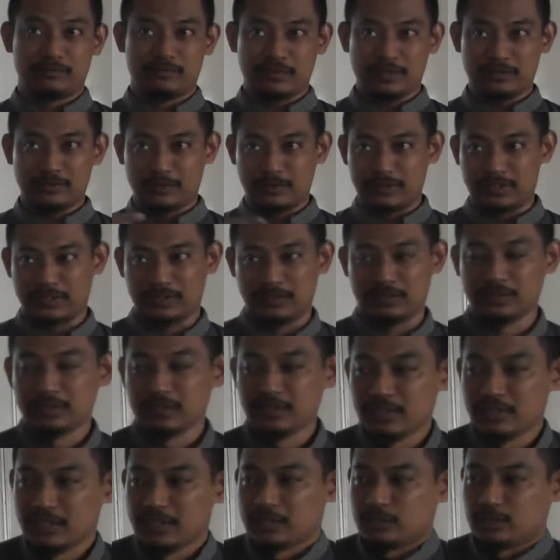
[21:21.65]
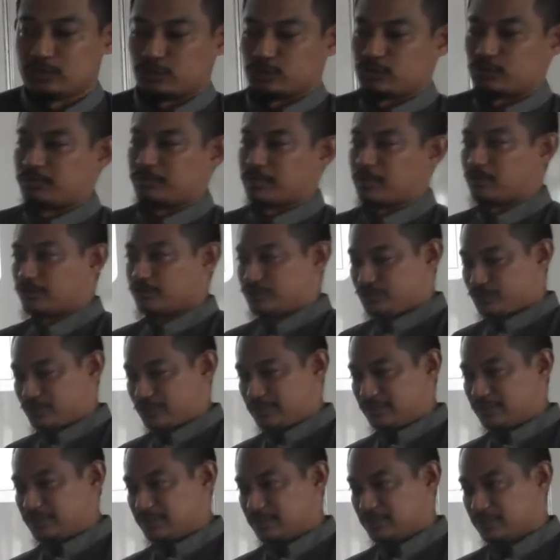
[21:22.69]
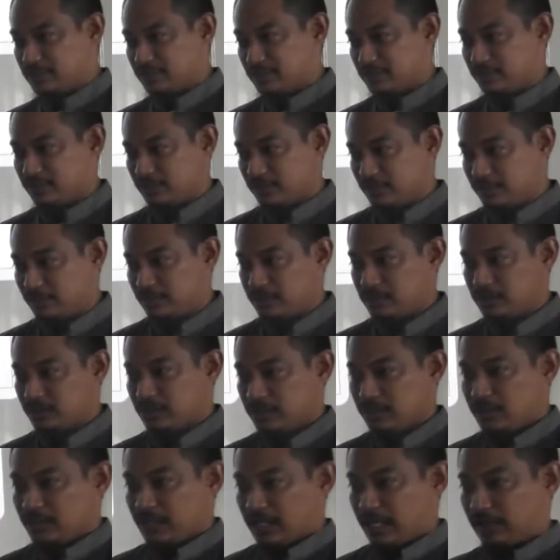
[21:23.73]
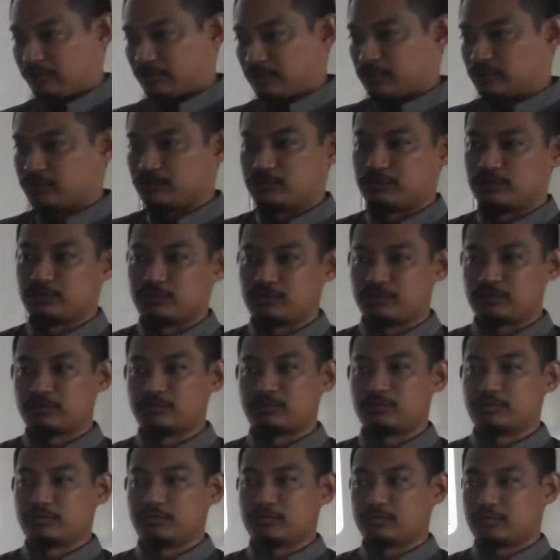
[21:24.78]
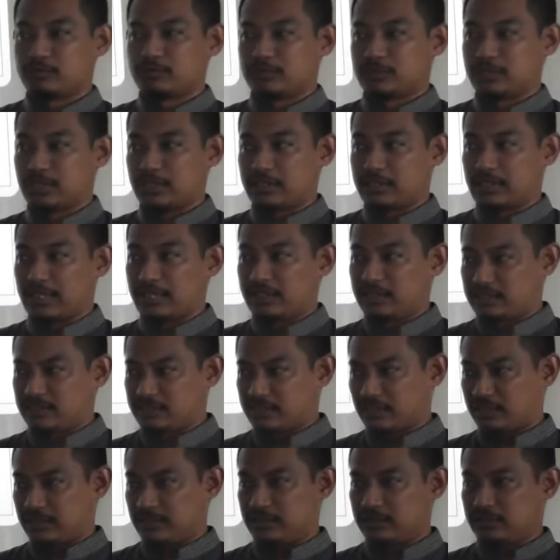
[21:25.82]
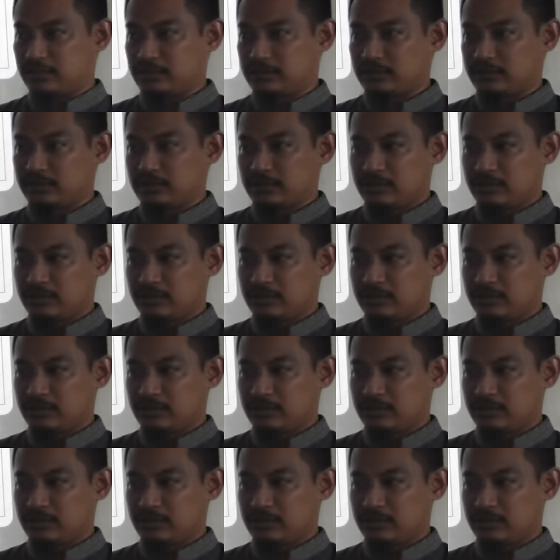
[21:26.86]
That's one thing. You should be also interested in anyone who done any study,